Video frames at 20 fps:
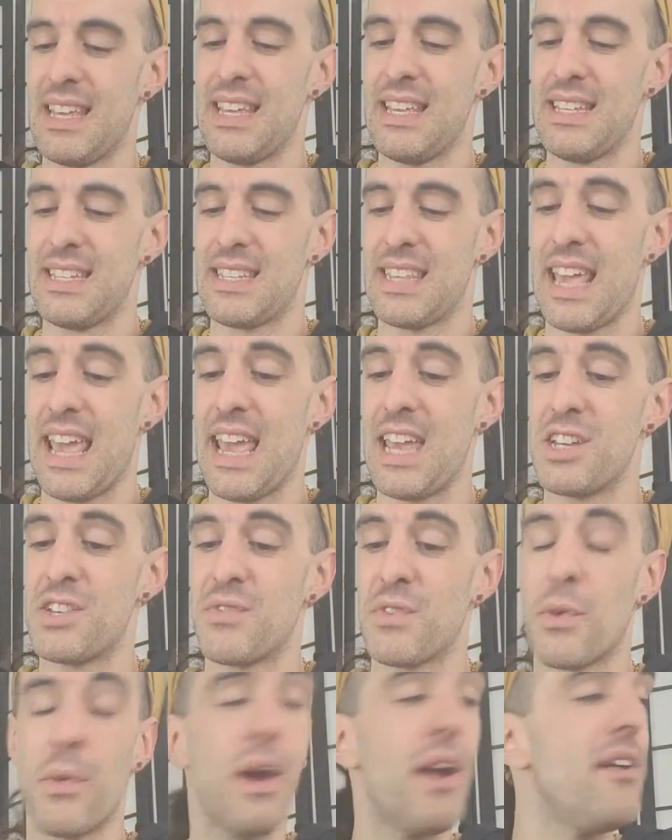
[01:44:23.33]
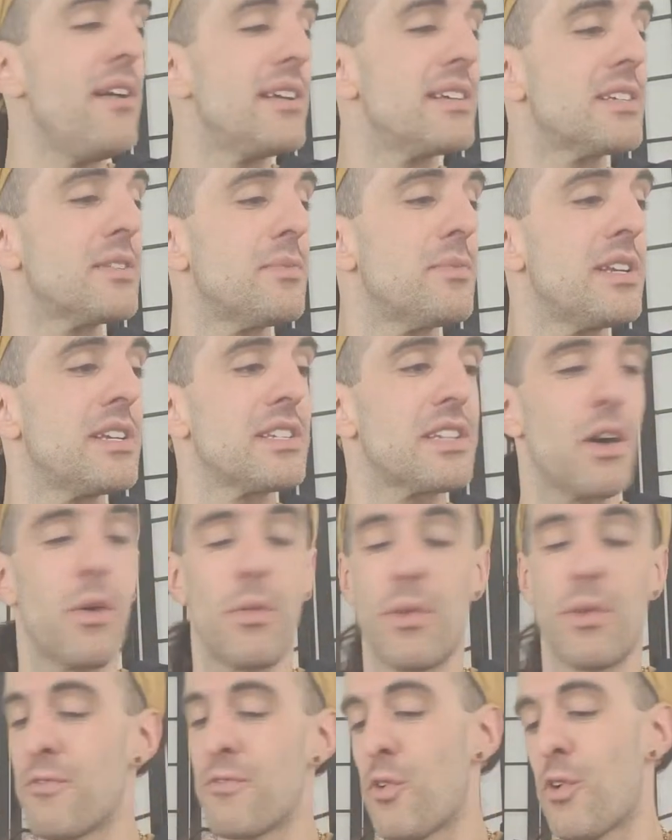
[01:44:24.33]
It's the age of Aquarius, and we just got
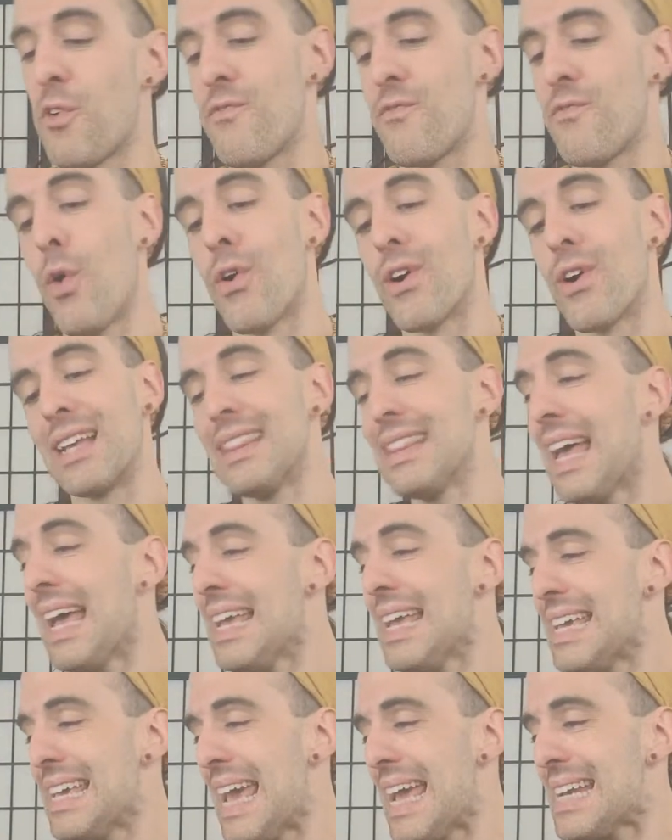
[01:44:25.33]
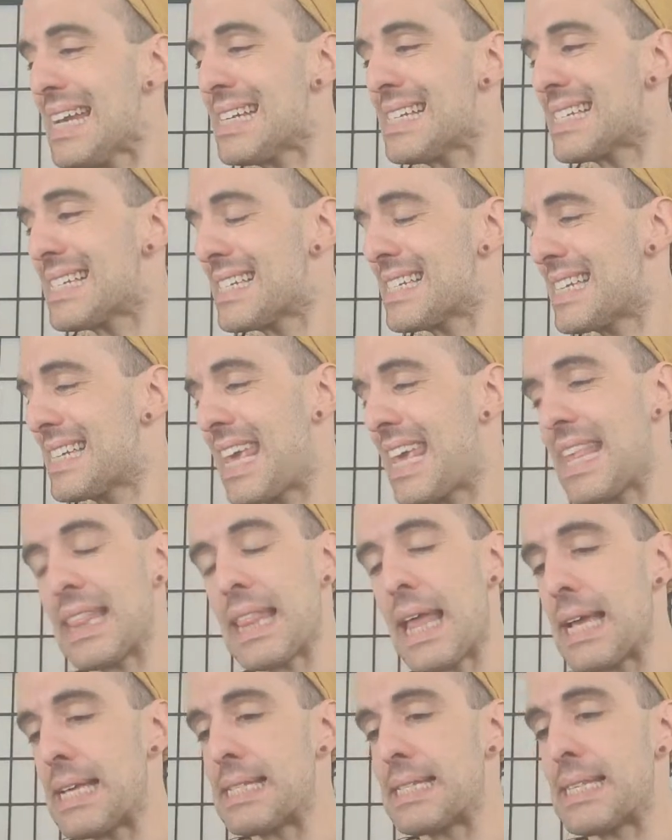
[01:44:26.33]
144. I like it. He
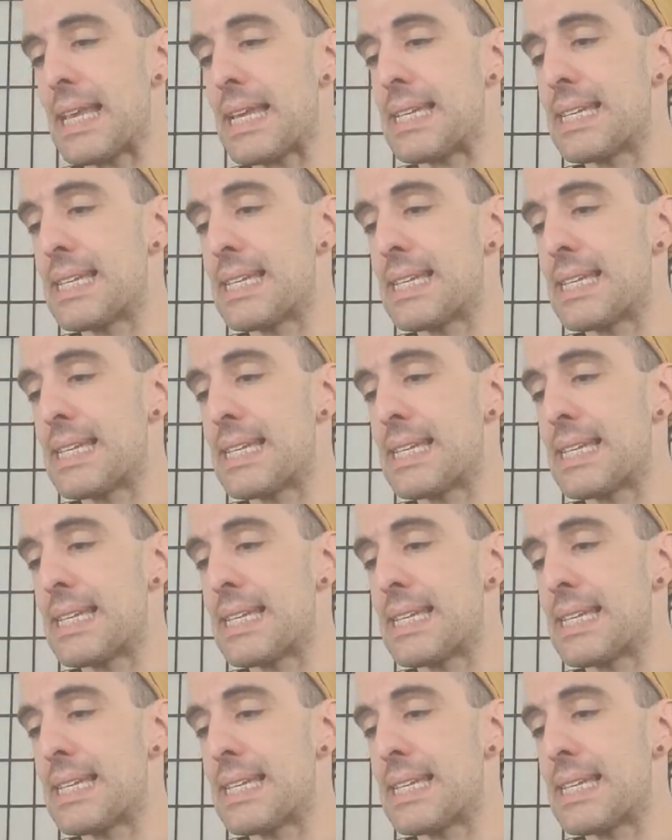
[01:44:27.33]
likes it.